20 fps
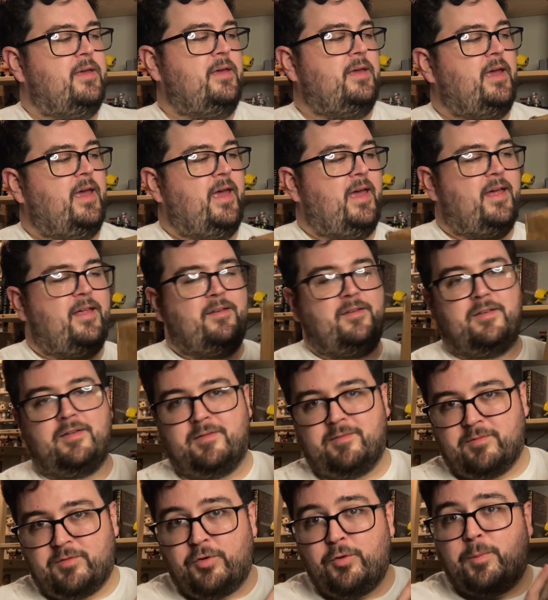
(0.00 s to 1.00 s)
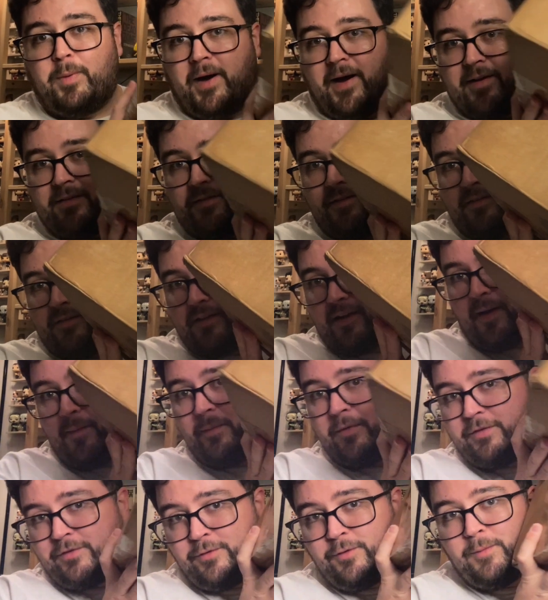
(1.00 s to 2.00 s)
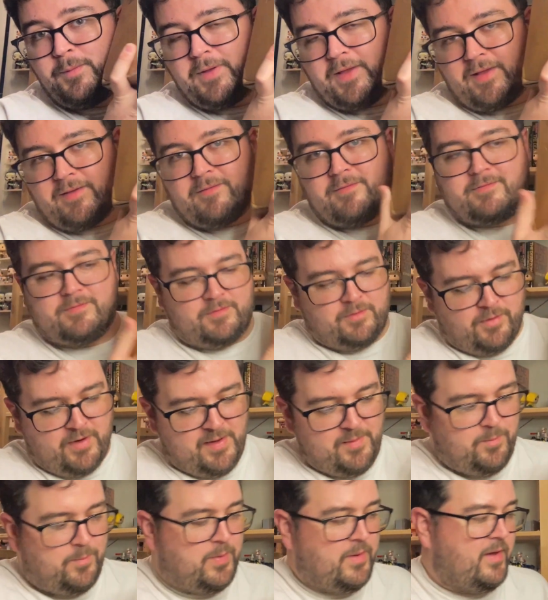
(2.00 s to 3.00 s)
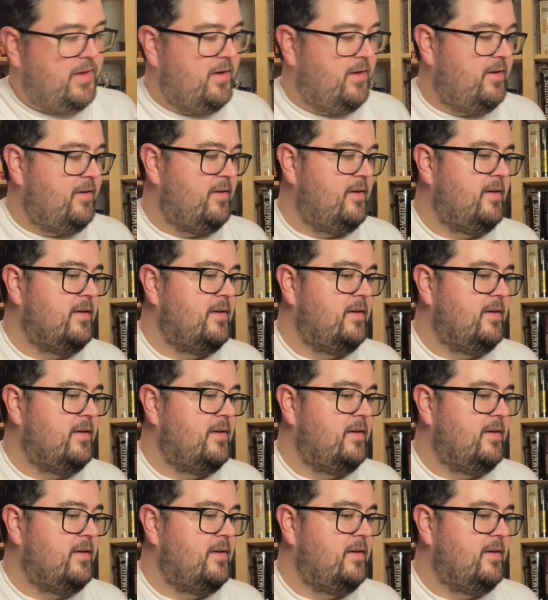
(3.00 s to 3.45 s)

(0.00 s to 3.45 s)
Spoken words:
And 2 boxes, I'm assuming great big,